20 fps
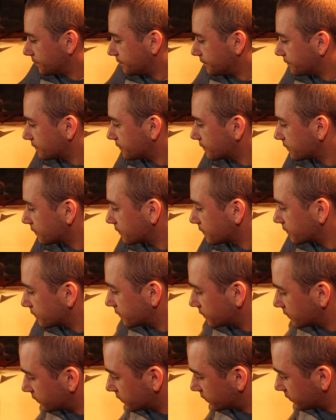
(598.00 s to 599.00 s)

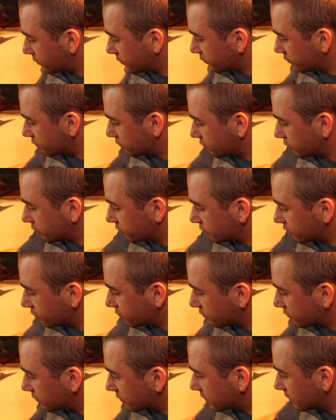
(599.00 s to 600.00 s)

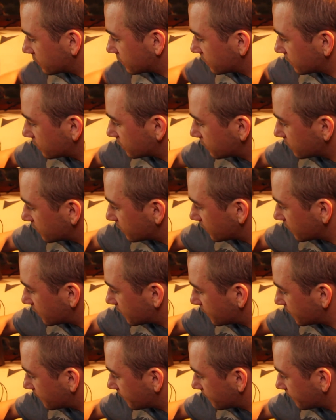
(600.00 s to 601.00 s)

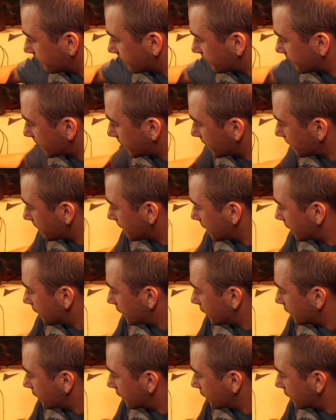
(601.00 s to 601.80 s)
[no speech]